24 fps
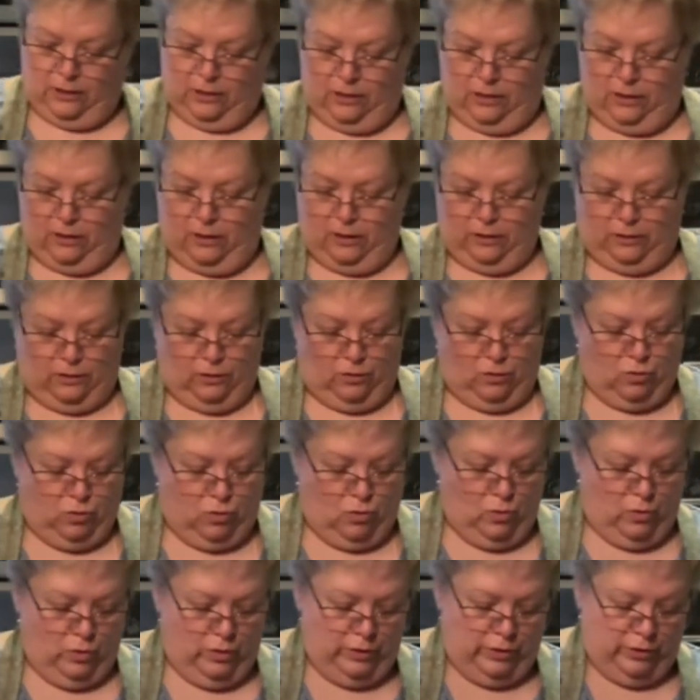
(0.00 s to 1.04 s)
cut the
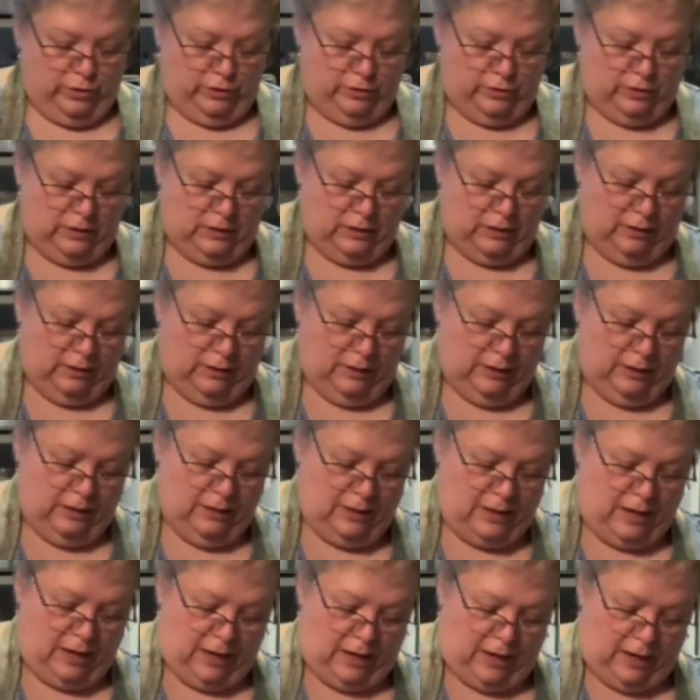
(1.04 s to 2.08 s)
quarters in
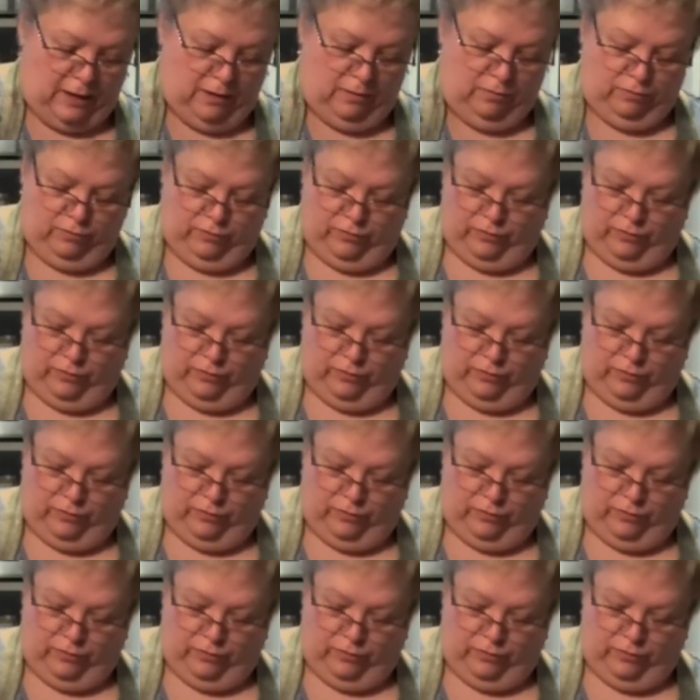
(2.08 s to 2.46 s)
half.